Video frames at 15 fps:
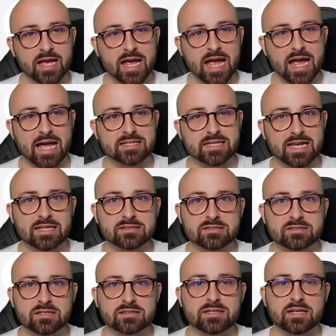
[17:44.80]
And in
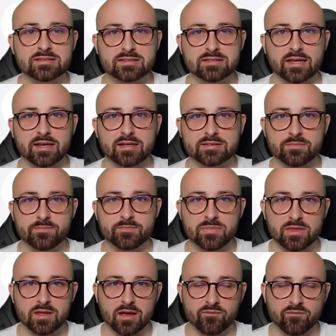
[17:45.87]
statistics,
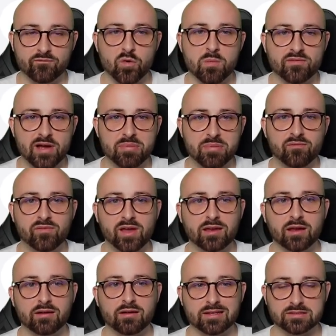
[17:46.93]
a form of
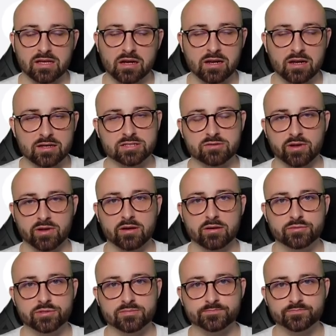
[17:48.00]
apophenia is the clustering
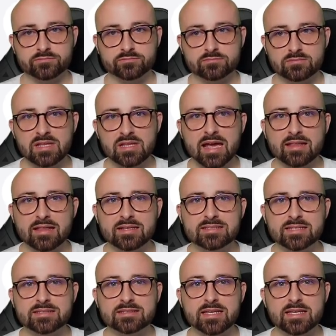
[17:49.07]
illusion. And
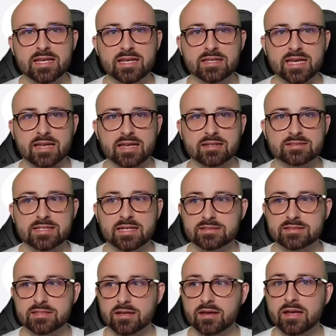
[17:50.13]
this is the tendency
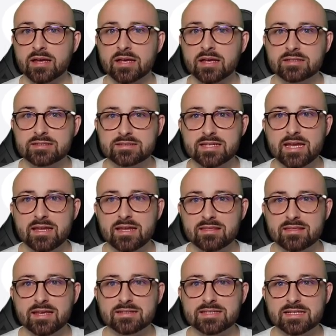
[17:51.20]
to see
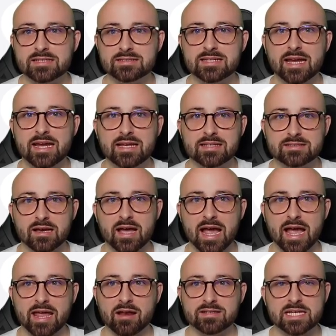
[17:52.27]
things in data
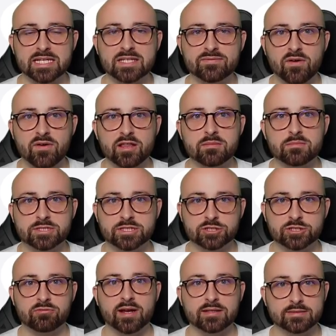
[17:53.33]
and identify them as
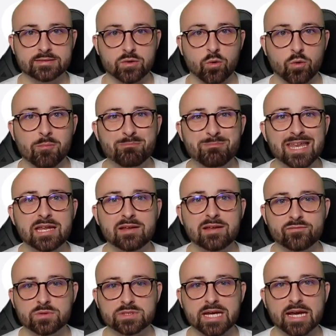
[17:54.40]
trends or
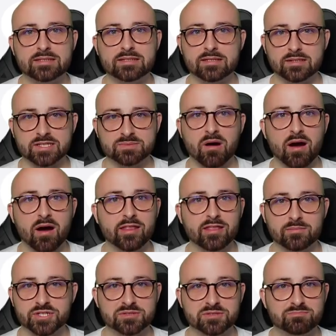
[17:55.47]
meaningful data despite
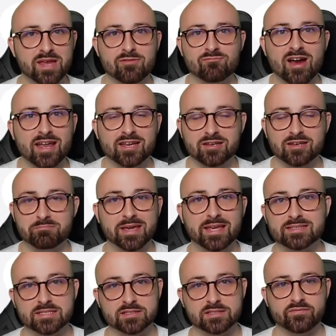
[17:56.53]
them just being random
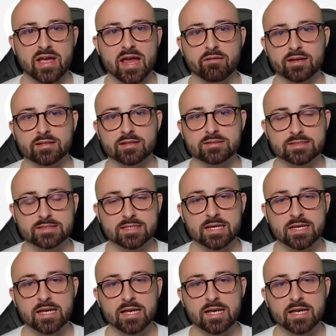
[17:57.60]
pieces of variance.